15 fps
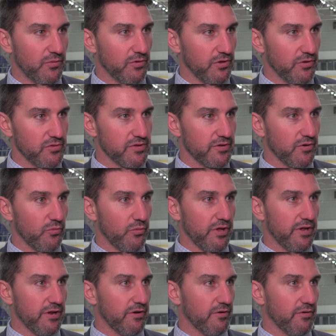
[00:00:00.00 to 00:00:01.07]
losing or
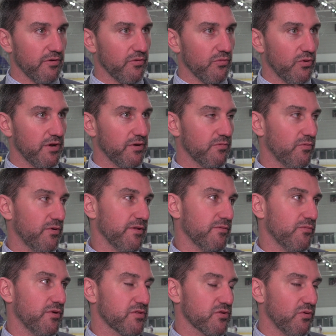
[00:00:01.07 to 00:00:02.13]
winning or
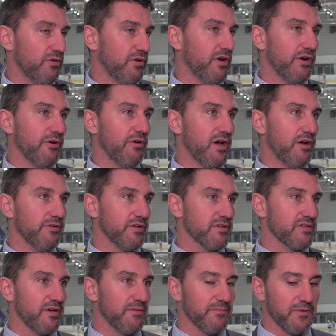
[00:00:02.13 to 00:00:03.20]
what's going on around
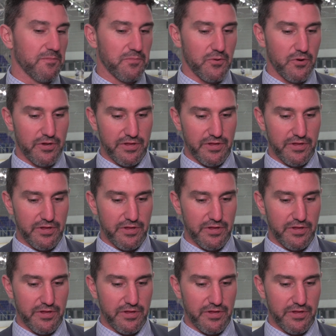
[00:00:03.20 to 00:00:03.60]
us. I'm